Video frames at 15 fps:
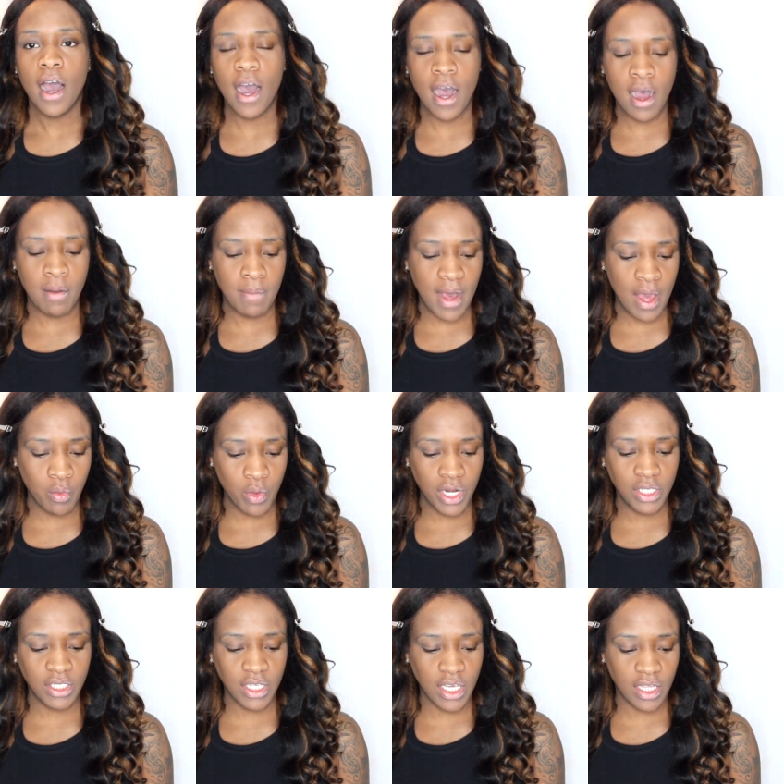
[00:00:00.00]
Um, I
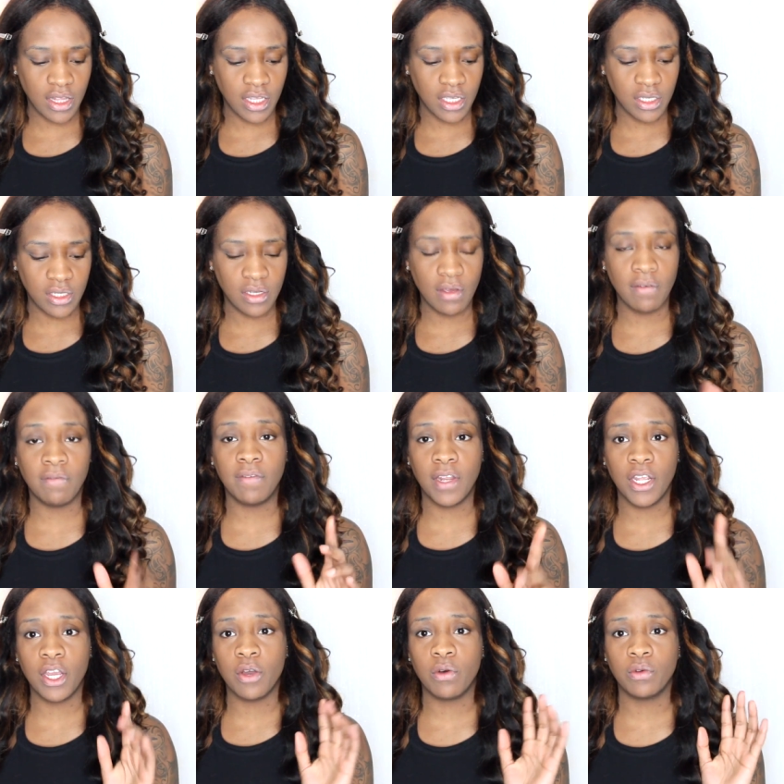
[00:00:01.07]
wanted to get this
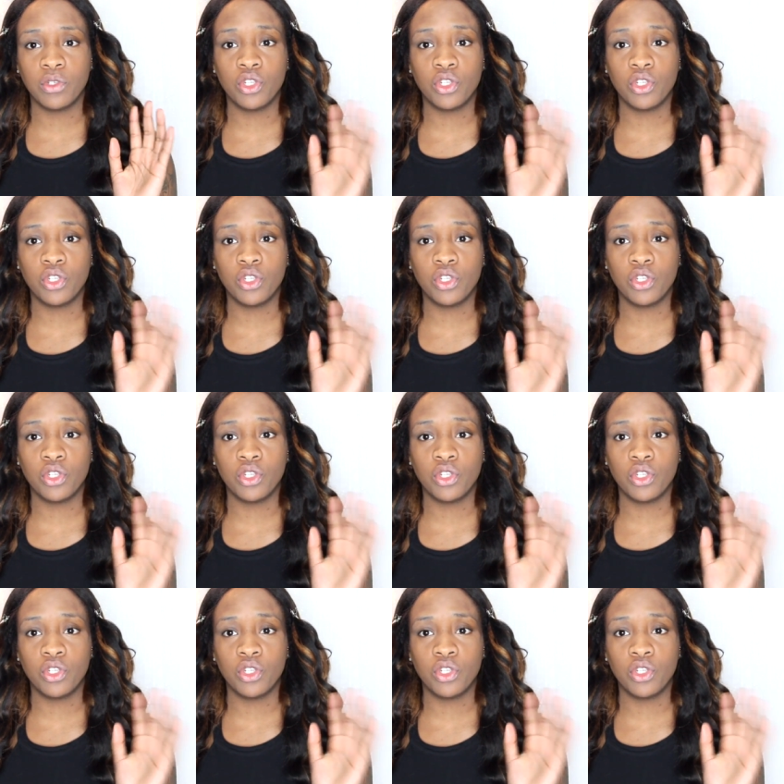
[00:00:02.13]
video